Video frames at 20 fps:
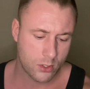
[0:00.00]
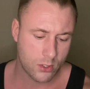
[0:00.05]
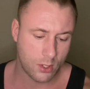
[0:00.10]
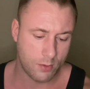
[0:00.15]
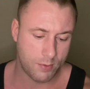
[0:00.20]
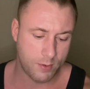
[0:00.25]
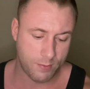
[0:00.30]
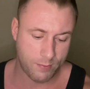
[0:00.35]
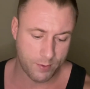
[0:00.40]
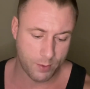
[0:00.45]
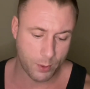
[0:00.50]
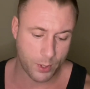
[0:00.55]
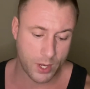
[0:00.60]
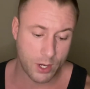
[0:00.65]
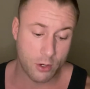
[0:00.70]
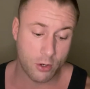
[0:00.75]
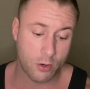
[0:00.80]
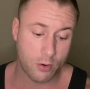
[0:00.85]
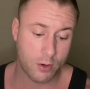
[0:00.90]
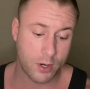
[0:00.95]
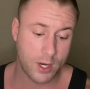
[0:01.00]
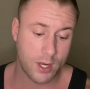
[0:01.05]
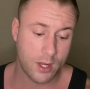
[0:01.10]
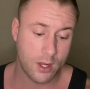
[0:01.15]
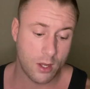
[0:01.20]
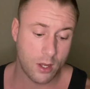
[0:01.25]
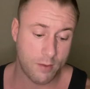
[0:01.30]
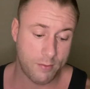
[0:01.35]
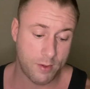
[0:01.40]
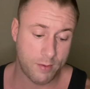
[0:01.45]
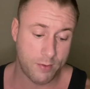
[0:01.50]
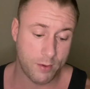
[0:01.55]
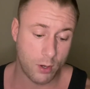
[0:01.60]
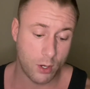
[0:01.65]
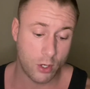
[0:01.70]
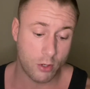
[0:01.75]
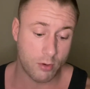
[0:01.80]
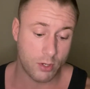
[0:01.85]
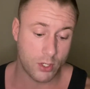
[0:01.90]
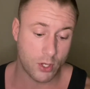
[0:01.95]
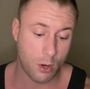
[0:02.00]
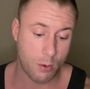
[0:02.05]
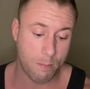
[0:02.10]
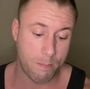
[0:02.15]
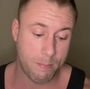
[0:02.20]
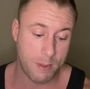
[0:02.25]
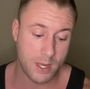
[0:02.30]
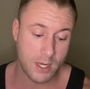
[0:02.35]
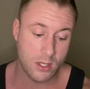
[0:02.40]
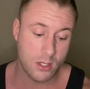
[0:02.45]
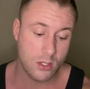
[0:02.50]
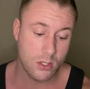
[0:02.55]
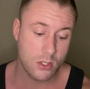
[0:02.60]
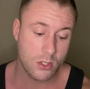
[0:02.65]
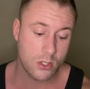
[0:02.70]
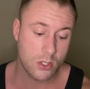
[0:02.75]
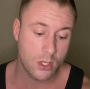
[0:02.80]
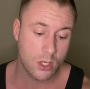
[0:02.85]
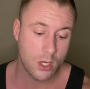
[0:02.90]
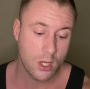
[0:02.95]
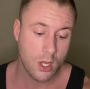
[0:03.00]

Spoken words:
if you feel hungry, don't binge.